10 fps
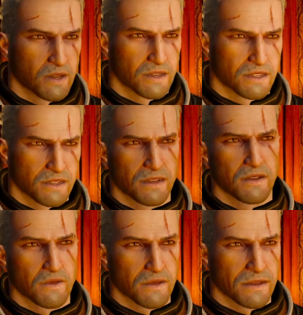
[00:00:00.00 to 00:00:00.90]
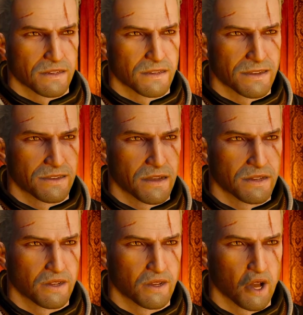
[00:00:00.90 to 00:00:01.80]
I know it took her a while to gain
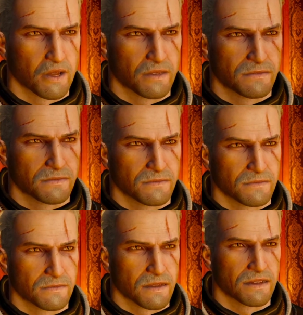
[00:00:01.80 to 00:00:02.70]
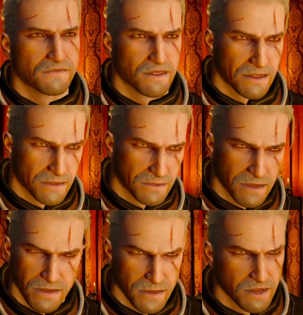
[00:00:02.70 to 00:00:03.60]
control, and
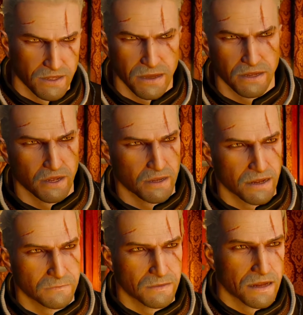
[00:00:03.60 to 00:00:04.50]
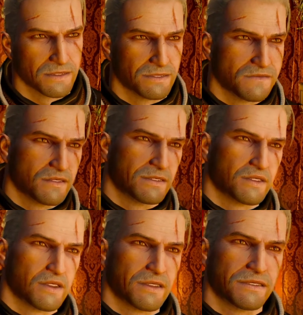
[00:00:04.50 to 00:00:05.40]
frankly, I doubt she controls her abilities
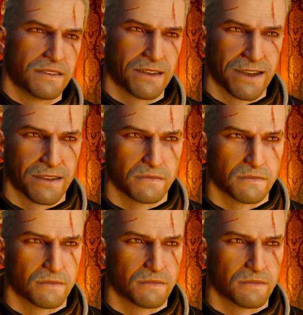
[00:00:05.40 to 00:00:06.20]
fully to this day.